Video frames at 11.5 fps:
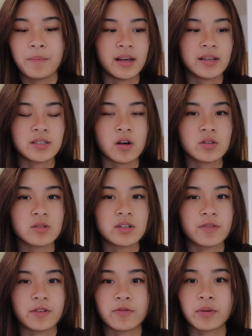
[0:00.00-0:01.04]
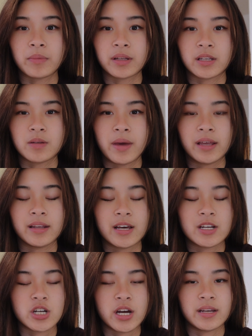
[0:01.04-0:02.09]
It's also different from the
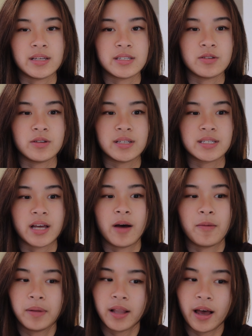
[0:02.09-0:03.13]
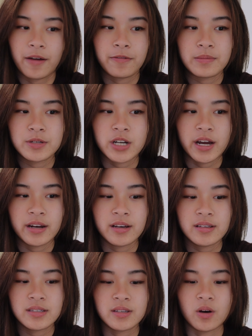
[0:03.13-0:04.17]
mainland Chinese students that apply from
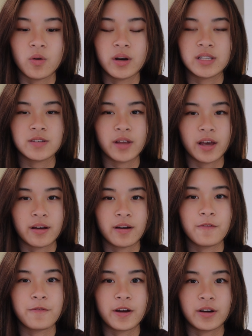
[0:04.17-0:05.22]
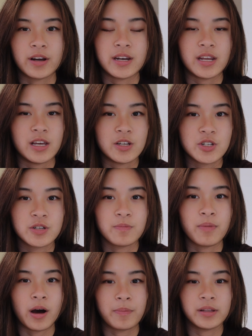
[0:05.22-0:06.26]
China. So it's like a very niche
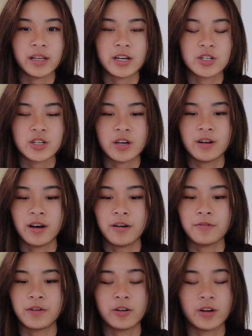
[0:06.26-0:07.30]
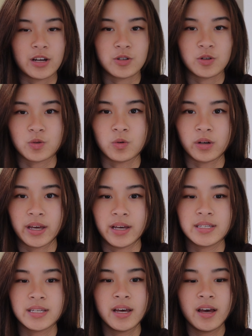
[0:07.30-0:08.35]
population of international school
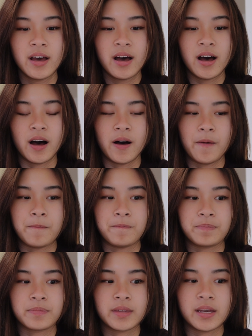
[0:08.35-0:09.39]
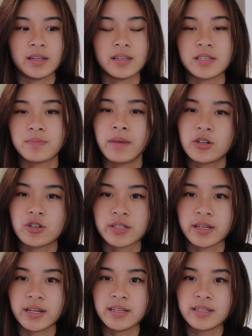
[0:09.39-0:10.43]
kids in these major
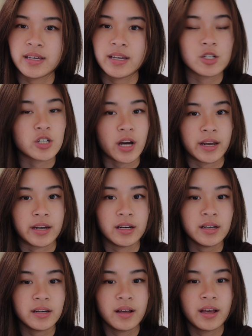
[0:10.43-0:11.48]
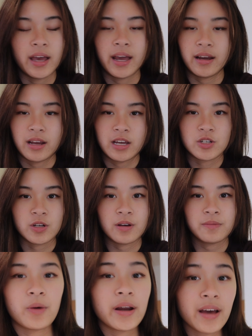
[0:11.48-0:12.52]
cities in China and Asia.
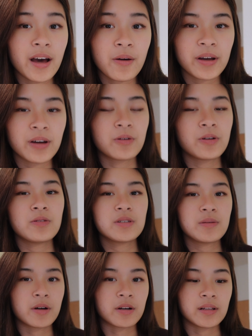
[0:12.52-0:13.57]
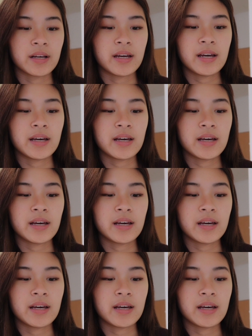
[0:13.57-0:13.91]
Right now I go to UC Berkeley.